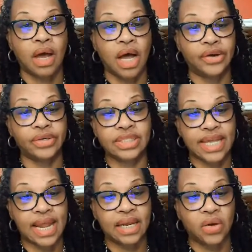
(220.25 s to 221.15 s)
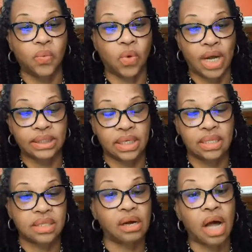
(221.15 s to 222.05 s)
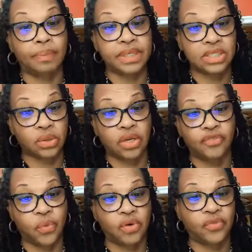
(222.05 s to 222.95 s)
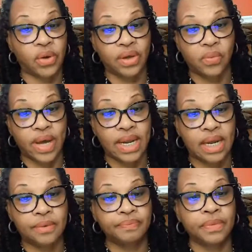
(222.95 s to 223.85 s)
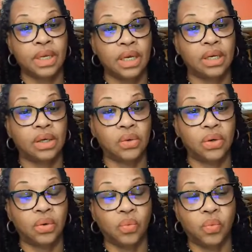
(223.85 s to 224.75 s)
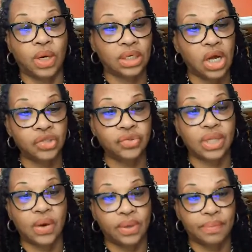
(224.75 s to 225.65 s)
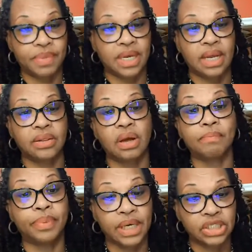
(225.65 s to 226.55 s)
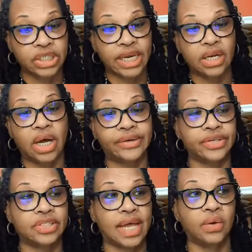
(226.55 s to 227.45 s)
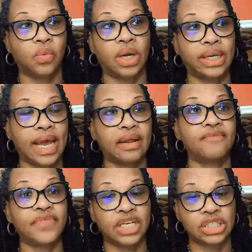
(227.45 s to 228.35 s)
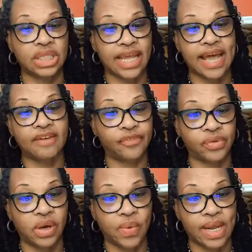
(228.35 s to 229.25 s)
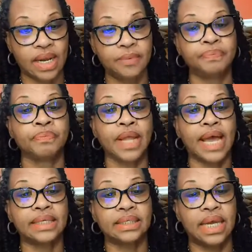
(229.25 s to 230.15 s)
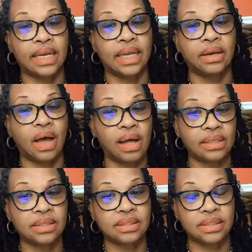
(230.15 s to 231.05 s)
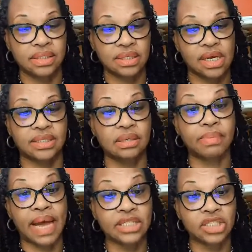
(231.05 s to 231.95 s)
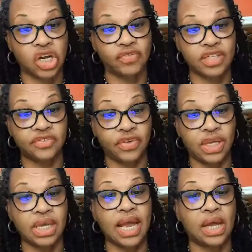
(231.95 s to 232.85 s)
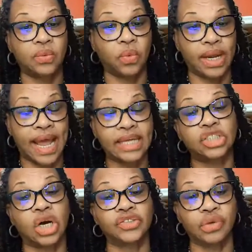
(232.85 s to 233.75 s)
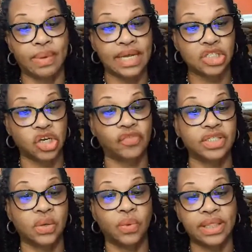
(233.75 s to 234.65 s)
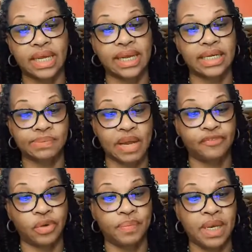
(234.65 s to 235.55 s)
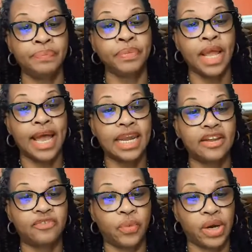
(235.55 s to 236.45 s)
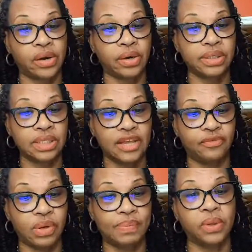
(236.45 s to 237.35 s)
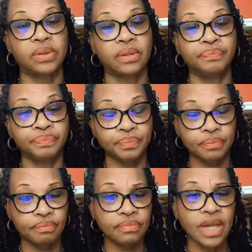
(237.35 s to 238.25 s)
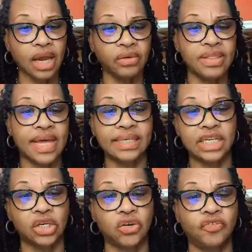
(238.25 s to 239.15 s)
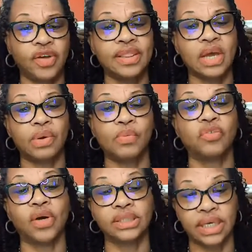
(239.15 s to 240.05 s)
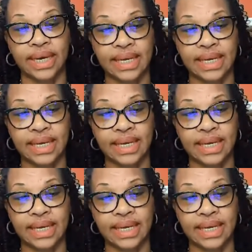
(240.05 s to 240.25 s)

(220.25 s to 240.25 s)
understanding what the couple is looking for their wedding, what country they want to be in, their budget, understanding what kind of vision they have for their wedding, and then us discussing my service fee and what I charge for my service and what they can expect from me. And if we both agree that it's a good fit, then we move on to the